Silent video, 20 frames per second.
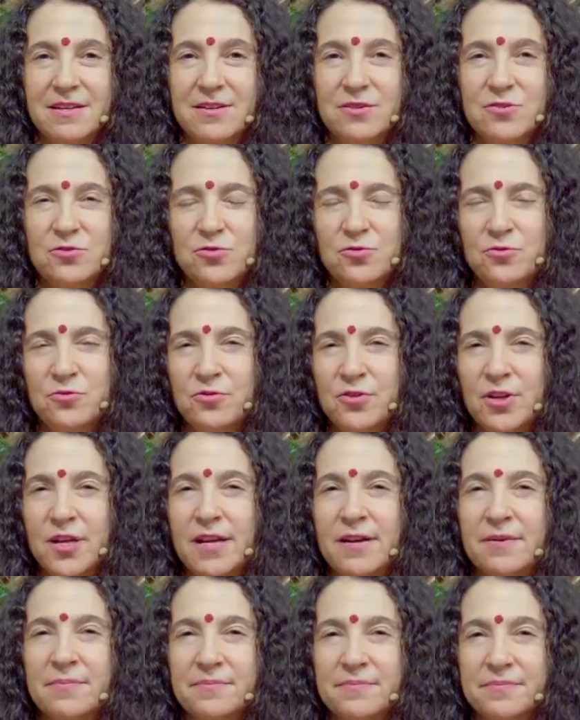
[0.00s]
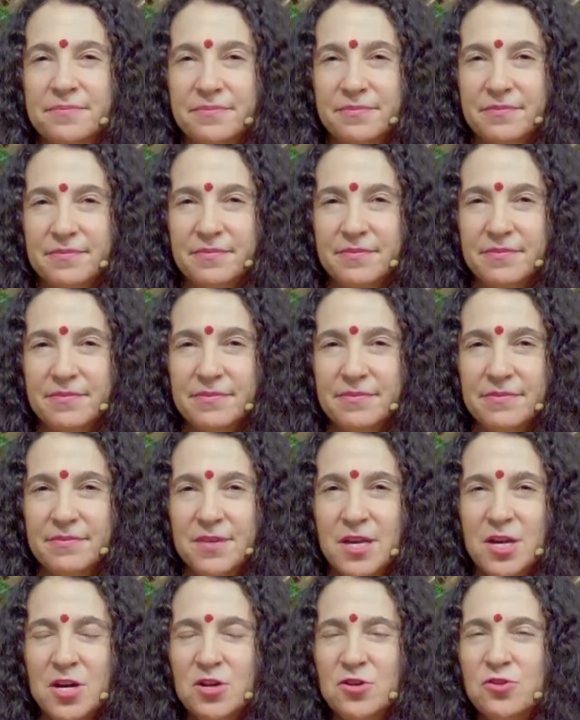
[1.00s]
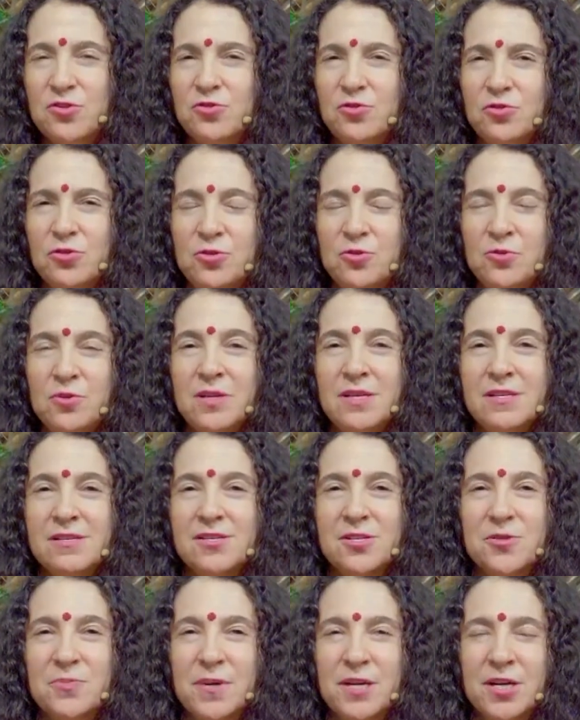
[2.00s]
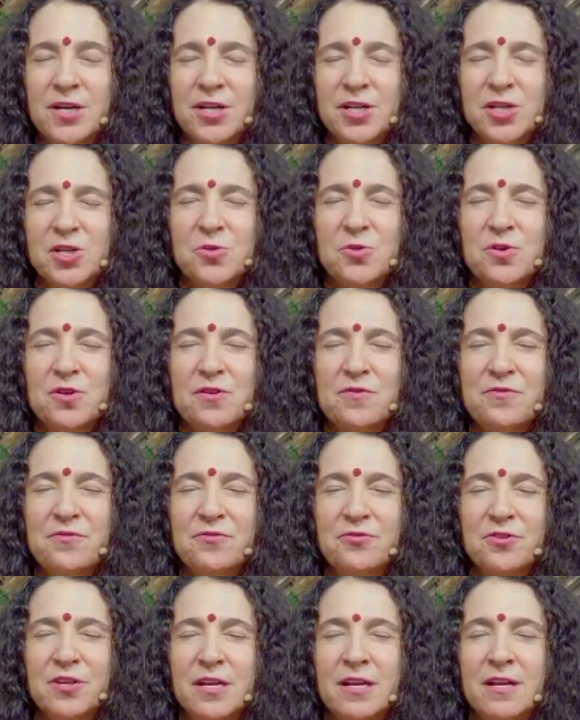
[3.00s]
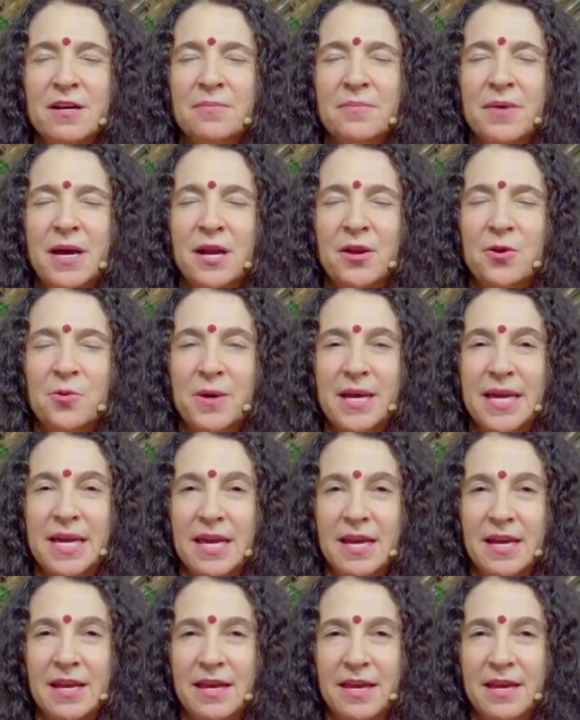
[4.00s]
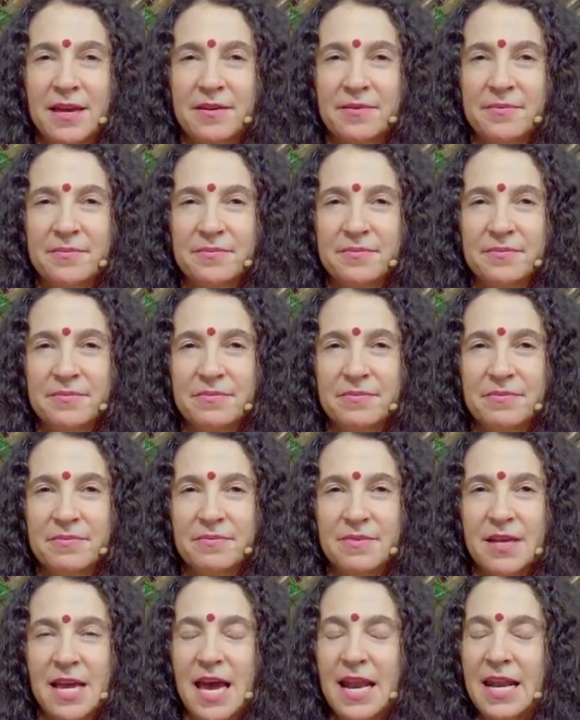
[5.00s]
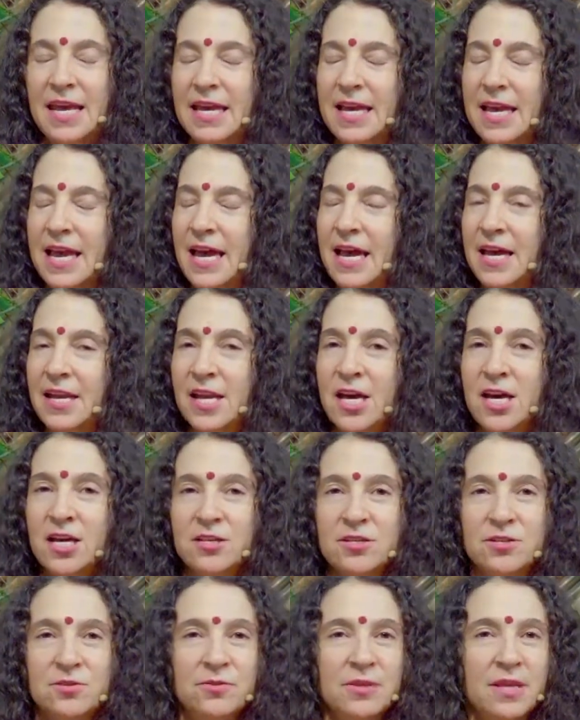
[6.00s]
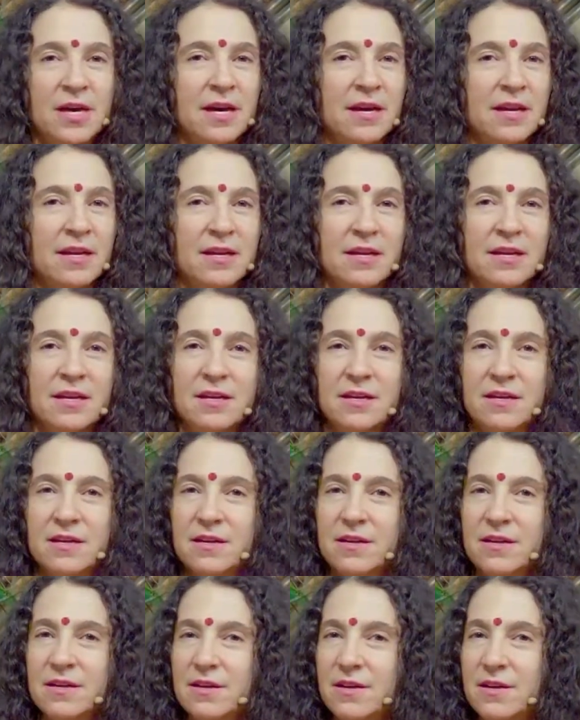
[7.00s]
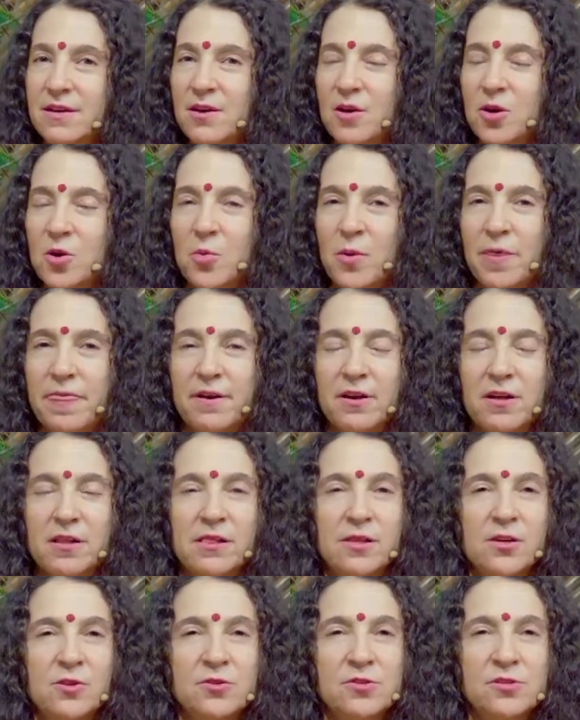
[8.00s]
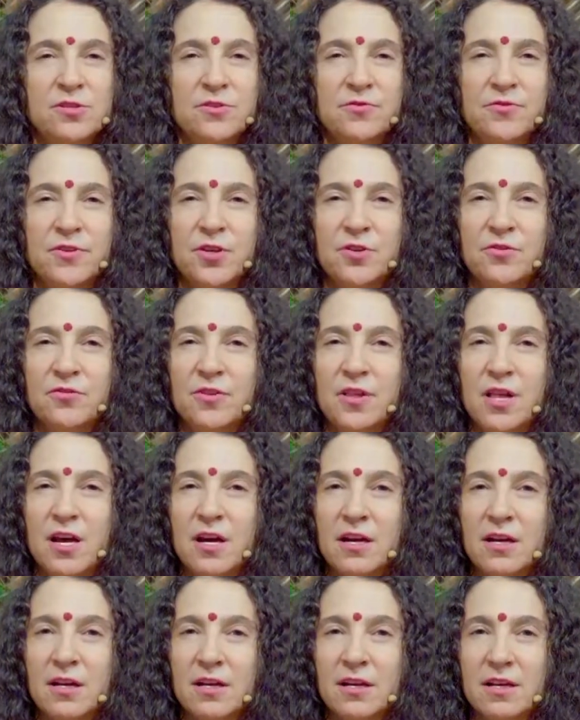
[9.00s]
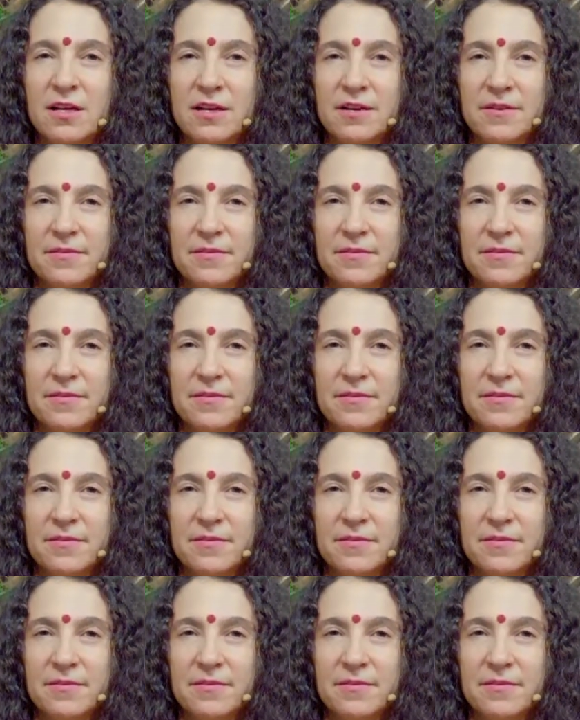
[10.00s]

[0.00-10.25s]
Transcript: true freedom, true spiritual freedom and awakening. And I cannot do that with a closed, fearful heart.